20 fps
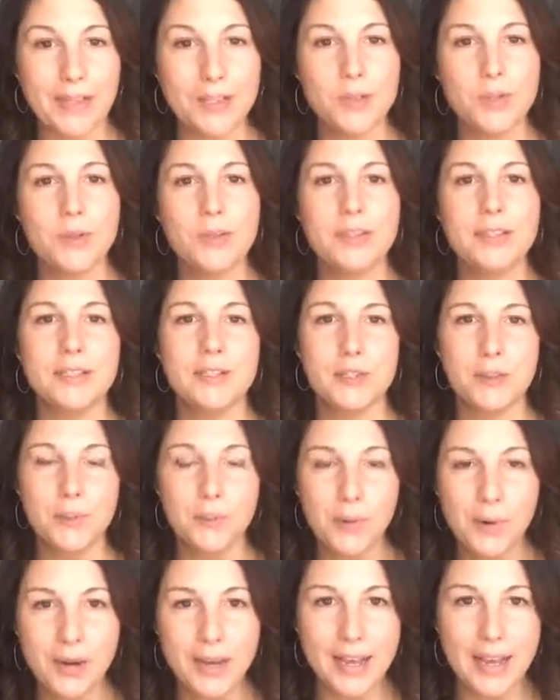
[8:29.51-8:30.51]
So then this
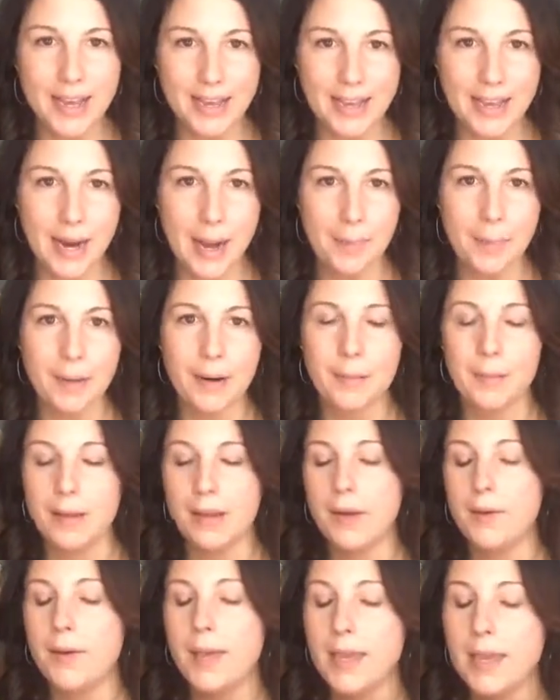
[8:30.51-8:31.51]
morning I get up and I'm like,
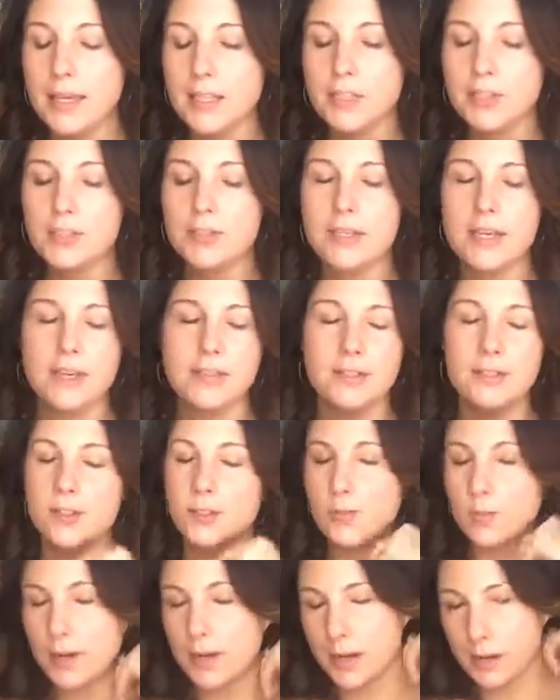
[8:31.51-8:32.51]
okay, angels, like this
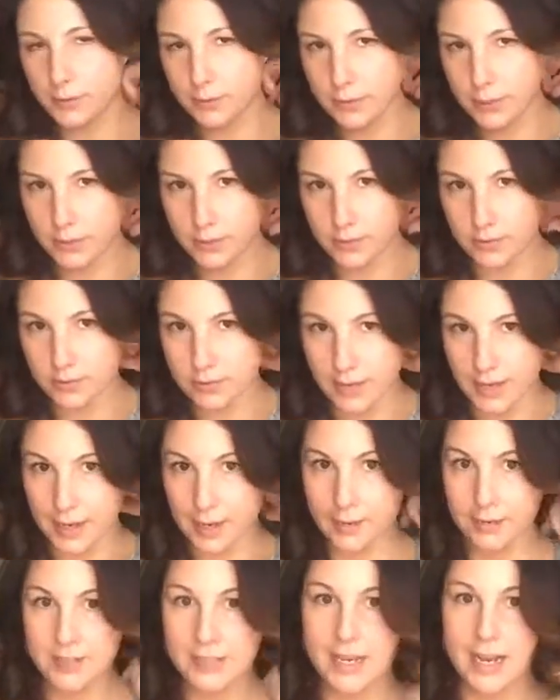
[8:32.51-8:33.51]
is what I always do. And I
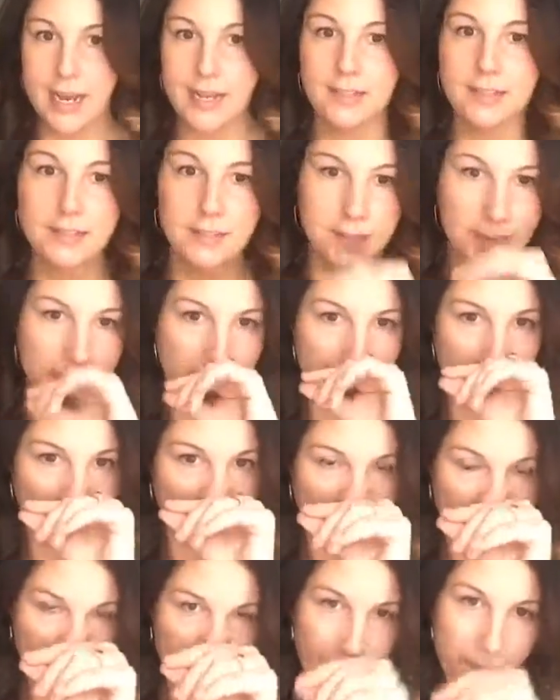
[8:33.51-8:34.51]
always ask,
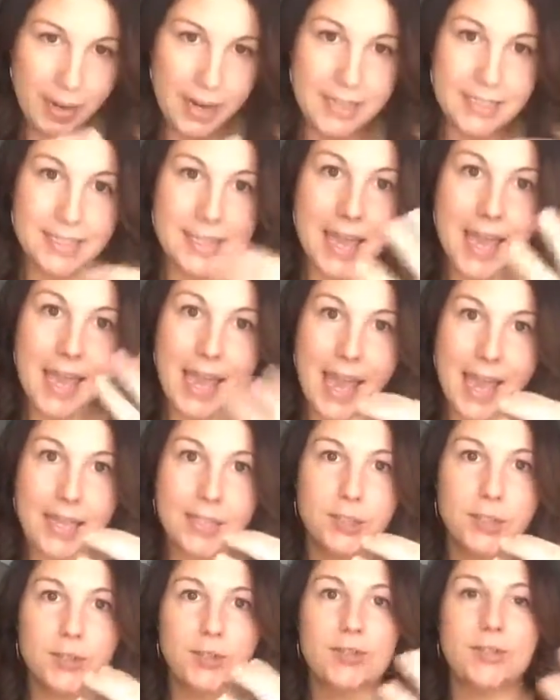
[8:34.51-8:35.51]
when I say
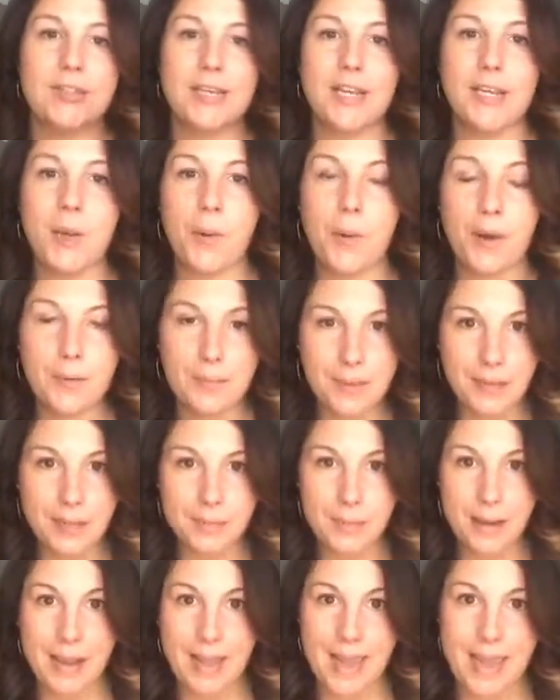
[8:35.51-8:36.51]
angels, they know I mean
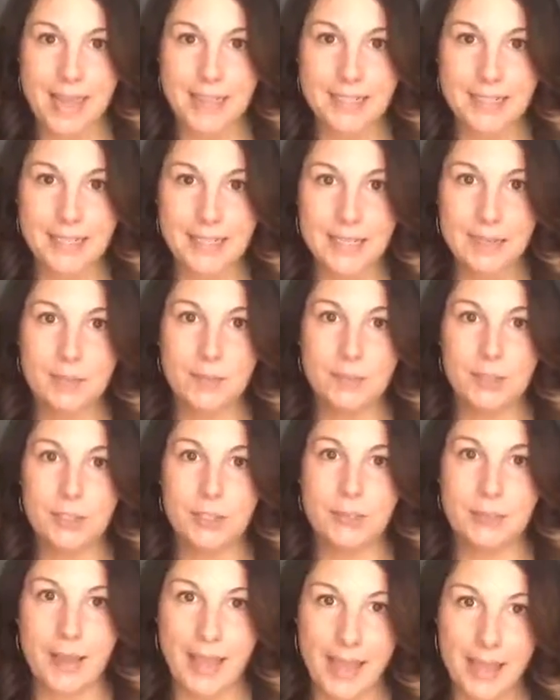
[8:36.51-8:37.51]
my A-team, which
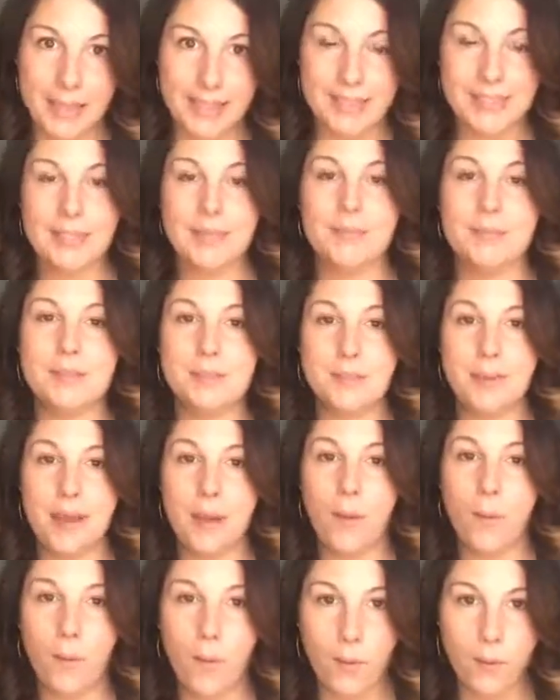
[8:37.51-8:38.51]
my A-team is my
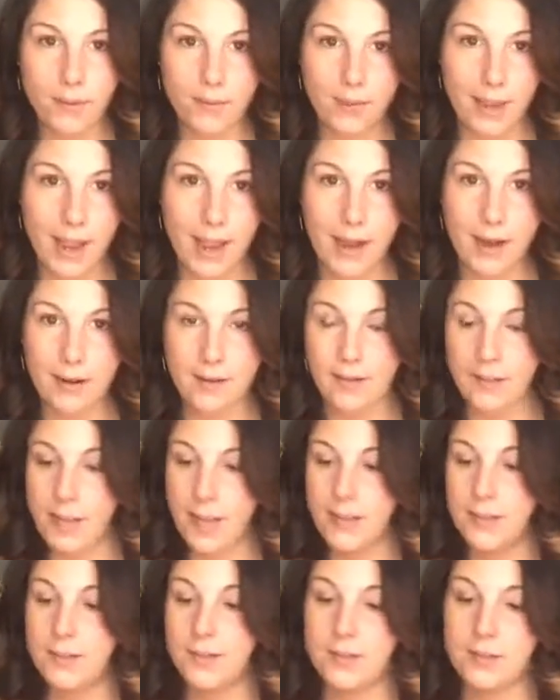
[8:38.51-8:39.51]
whole entire
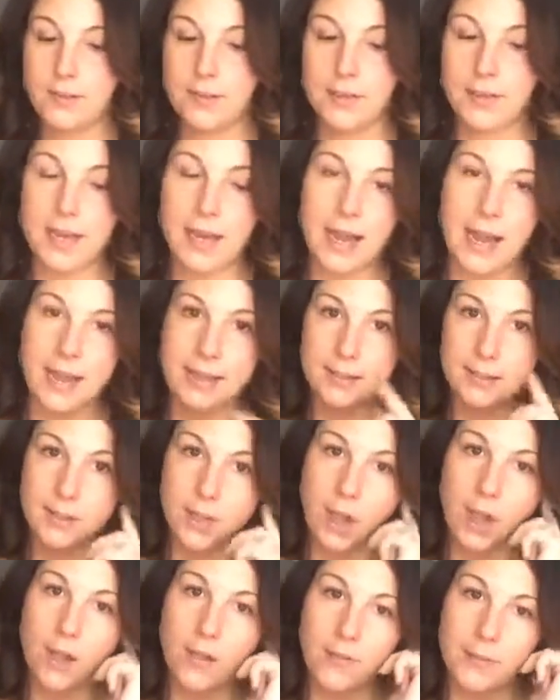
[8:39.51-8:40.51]
like guides,
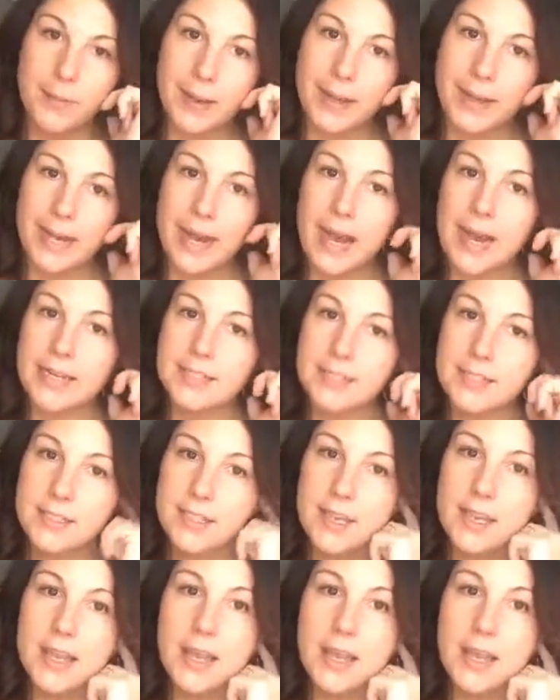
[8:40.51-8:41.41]
all of my guides.